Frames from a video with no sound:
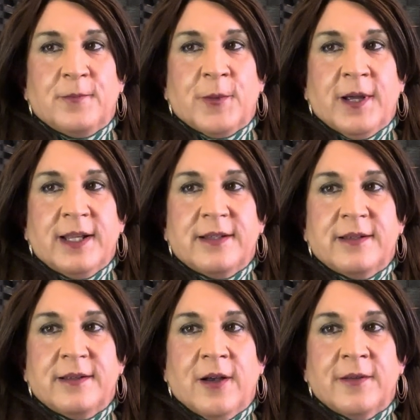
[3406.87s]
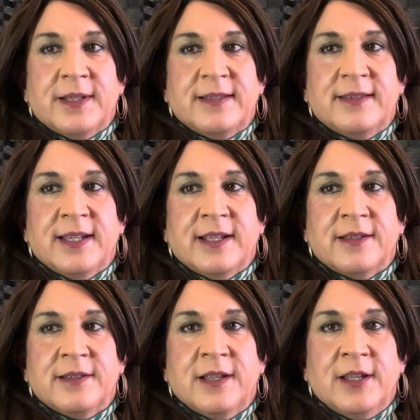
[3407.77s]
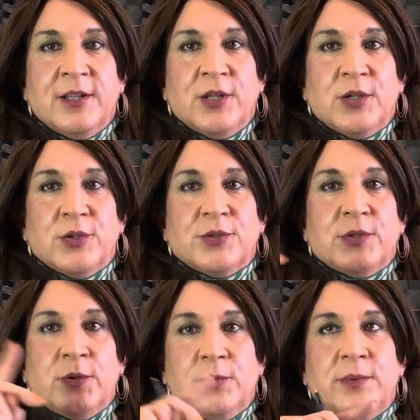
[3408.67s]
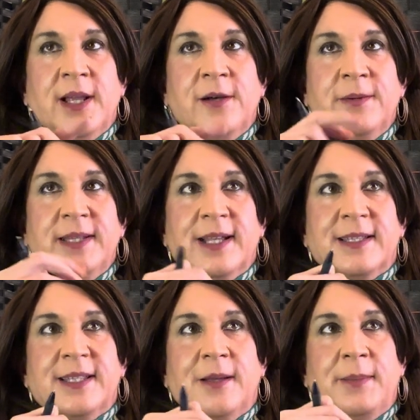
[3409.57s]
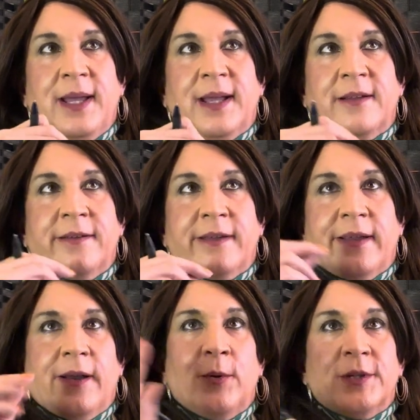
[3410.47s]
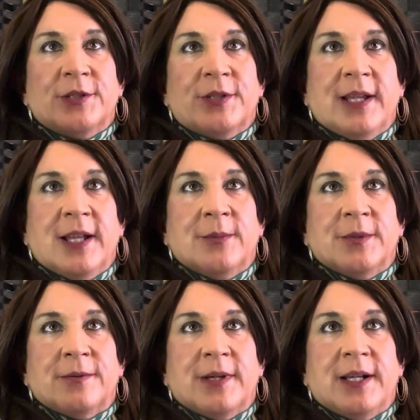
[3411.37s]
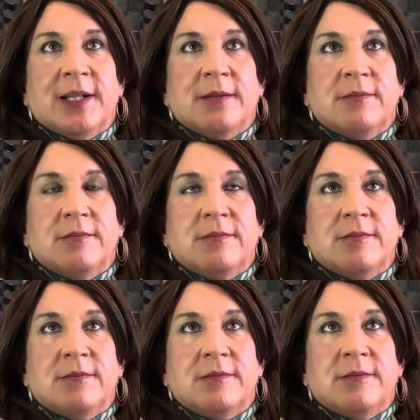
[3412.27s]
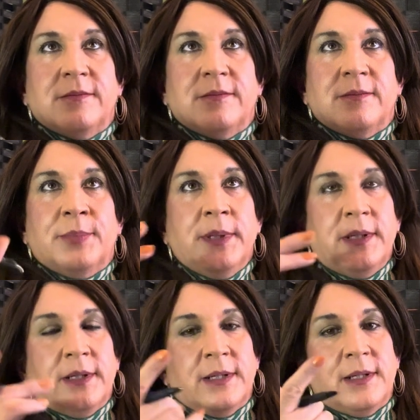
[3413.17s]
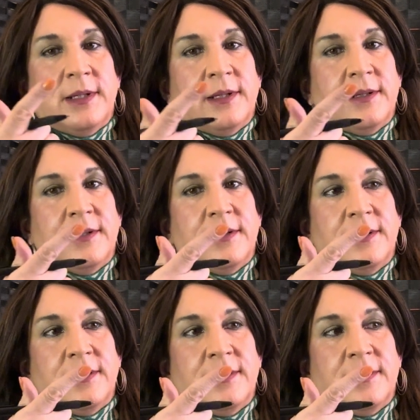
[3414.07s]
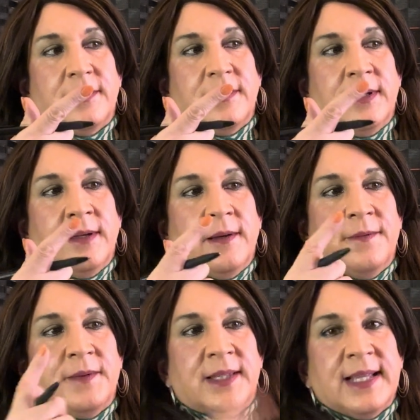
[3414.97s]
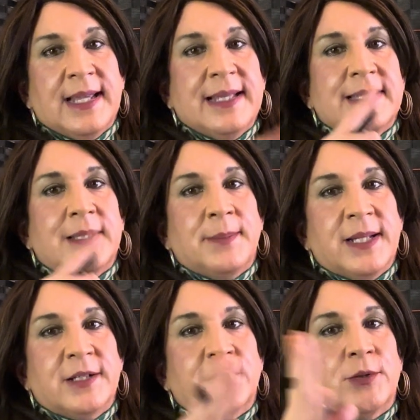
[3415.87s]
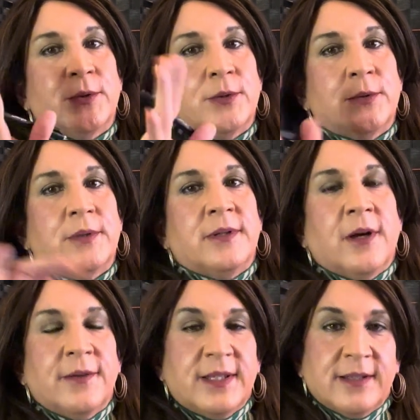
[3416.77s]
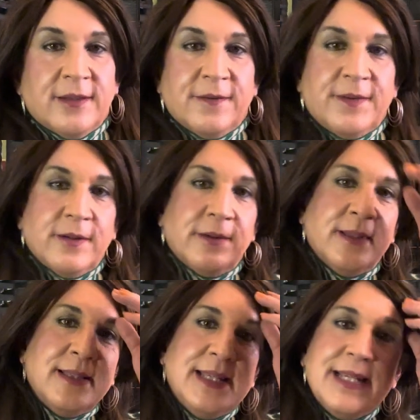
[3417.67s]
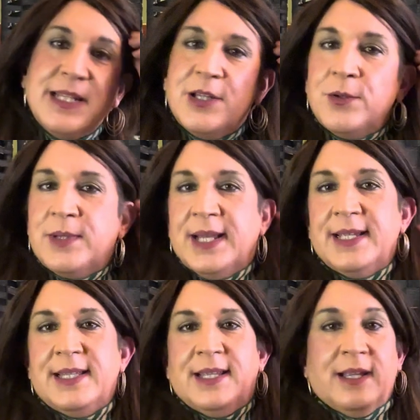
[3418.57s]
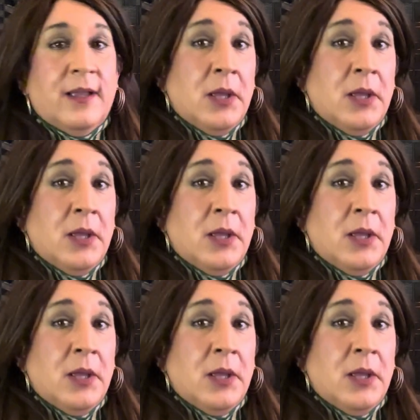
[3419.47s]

right? All these things. So now we take a step back. Okay, I want to treat animals right, but if the science and medical and all these other fields need to do testing,